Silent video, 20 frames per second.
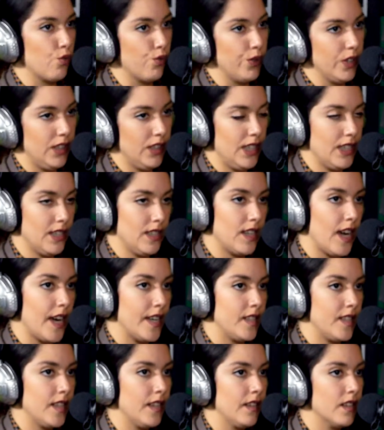really
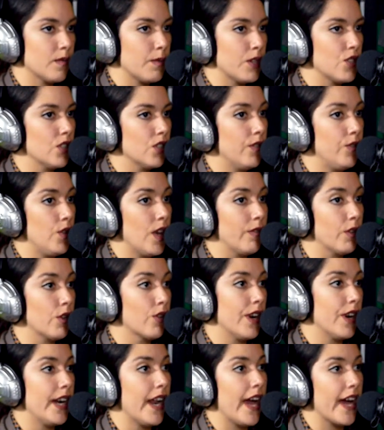enticing, especially if you have a
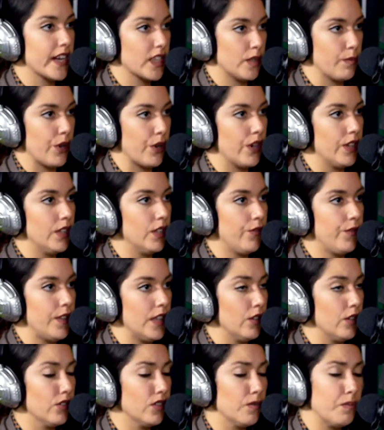great expert in the
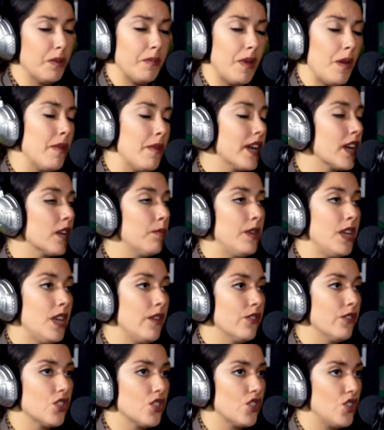field, but maybe it can be
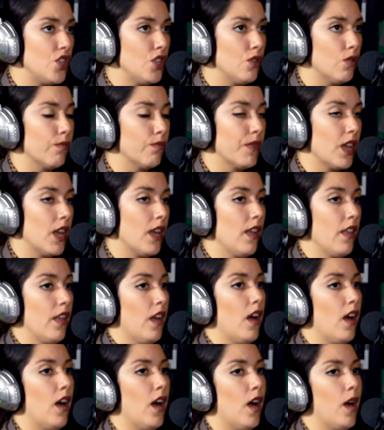even just you.
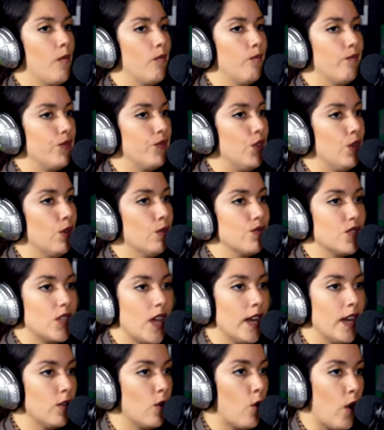
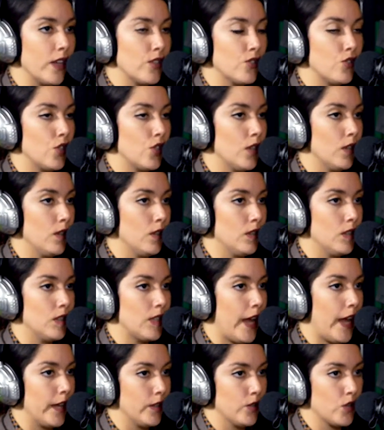10 questions
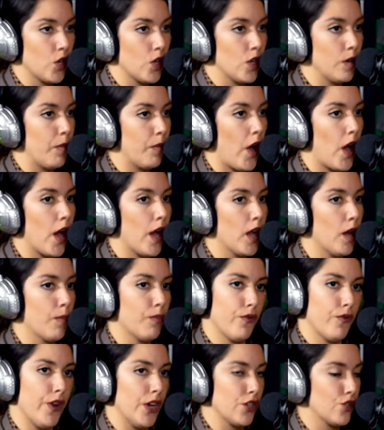answered by a
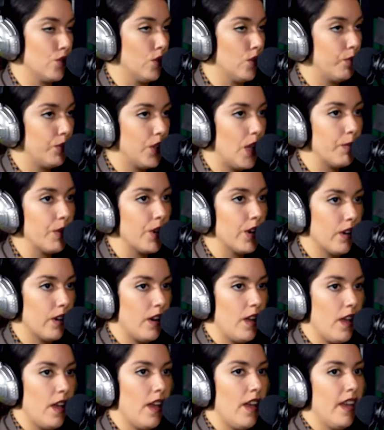professional plumber.
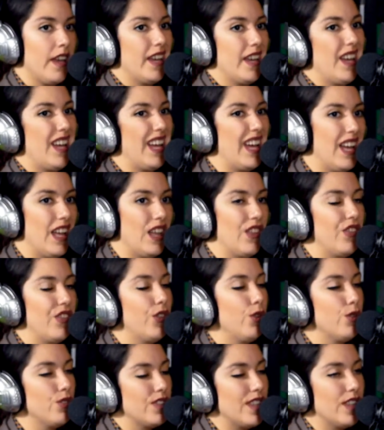
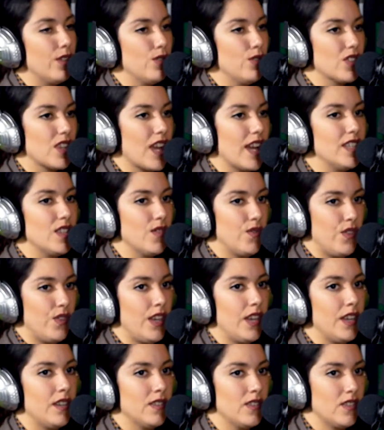Those kinds of
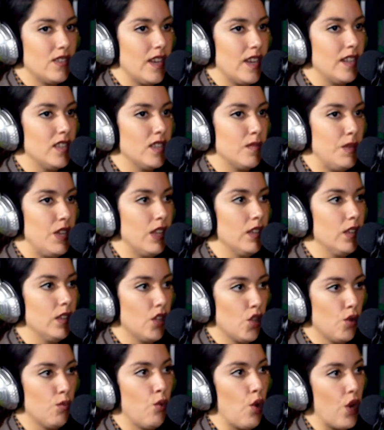things tend to be a
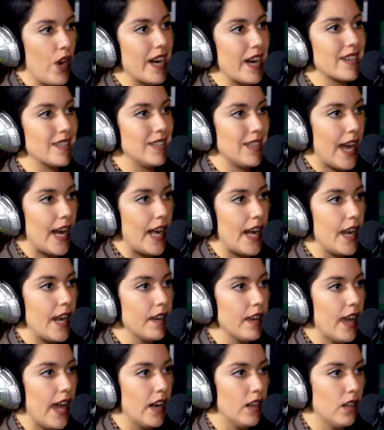little more
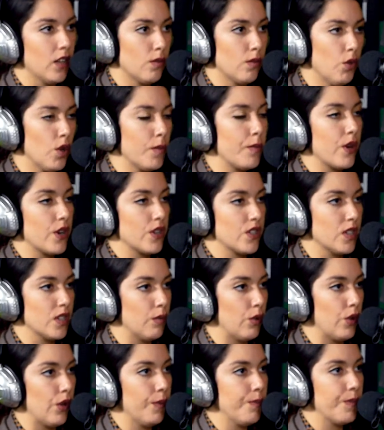exciting and a little more
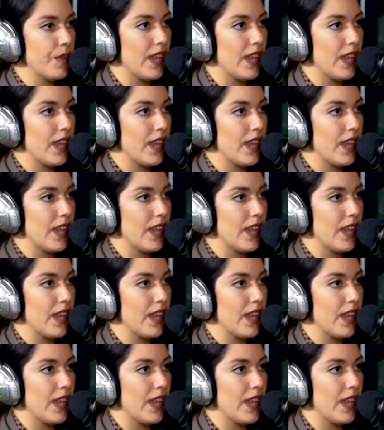personable.